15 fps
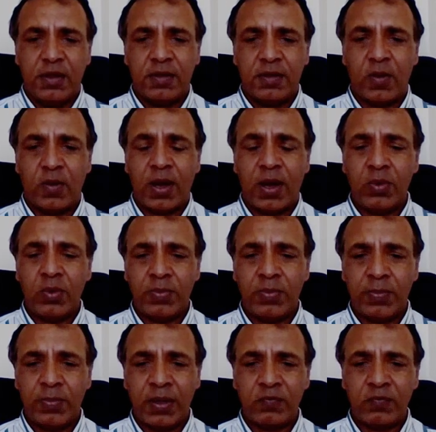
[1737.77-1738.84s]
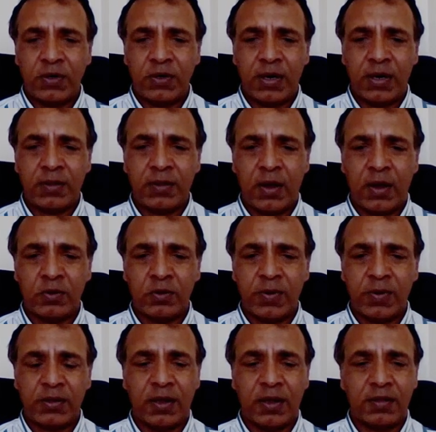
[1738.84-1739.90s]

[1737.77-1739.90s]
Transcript: So are we prepared for another outbreak?